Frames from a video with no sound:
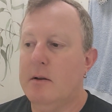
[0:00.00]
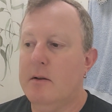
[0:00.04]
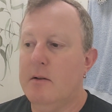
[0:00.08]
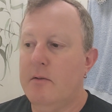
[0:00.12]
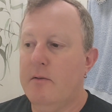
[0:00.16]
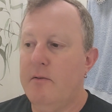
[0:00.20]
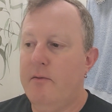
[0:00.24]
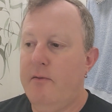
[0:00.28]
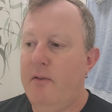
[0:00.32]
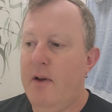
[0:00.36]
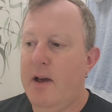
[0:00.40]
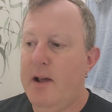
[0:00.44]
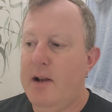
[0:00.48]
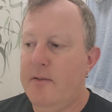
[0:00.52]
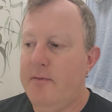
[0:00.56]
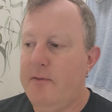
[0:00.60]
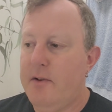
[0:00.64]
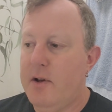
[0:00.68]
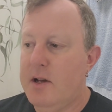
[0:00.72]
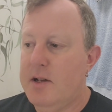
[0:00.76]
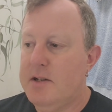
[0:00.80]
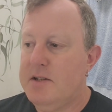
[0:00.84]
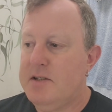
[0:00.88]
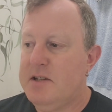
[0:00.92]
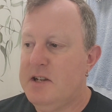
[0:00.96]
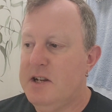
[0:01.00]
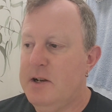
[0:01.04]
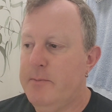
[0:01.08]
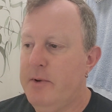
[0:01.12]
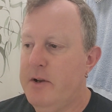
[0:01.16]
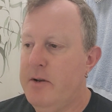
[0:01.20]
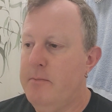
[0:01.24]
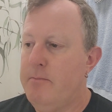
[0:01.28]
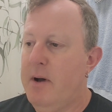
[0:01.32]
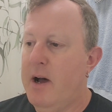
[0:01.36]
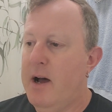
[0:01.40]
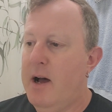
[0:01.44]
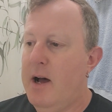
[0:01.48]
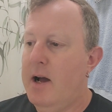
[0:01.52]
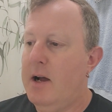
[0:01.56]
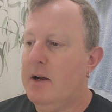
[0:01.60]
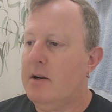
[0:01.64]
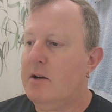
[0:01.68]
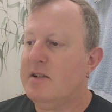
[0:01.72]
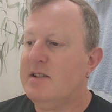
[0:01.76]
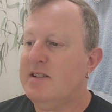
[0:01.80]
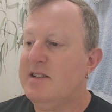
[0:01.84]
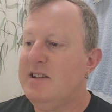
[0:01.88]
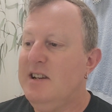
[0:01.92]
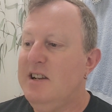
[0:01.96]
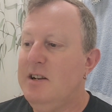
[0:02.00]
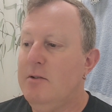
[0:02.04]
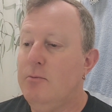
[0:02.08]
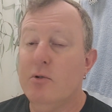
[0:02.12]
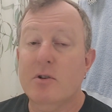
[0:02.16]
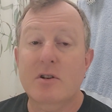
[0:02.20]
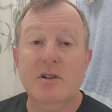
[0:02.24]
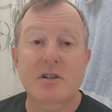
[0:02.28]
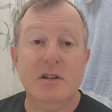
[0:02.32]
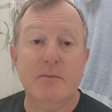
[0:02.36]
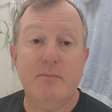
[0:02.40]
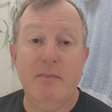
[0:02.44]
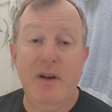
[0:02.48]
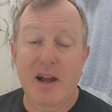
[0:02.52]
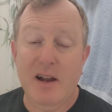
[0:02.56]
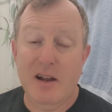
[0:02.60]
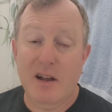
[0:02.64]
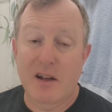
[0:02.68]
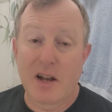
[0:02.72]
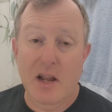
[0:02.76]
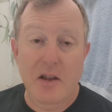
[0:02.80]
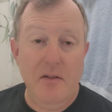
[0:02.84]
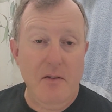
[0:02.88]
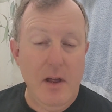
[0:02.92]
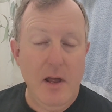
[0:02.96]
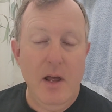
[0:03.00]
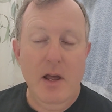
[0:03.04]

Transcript: vetiver, cinnamon bark, cedarwood and tobacco leaf.